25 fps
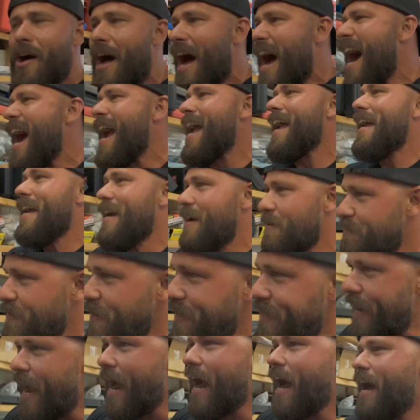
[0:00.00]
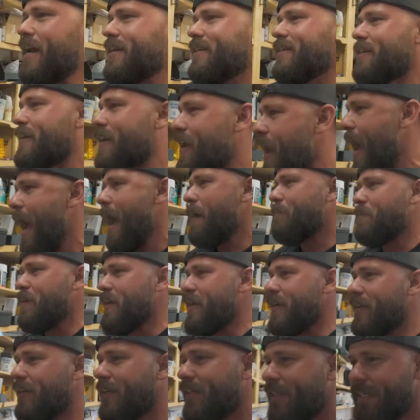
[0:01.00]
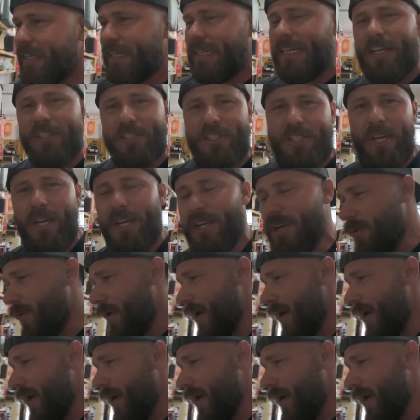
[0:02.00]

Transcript: I am not happy. And I'll tell you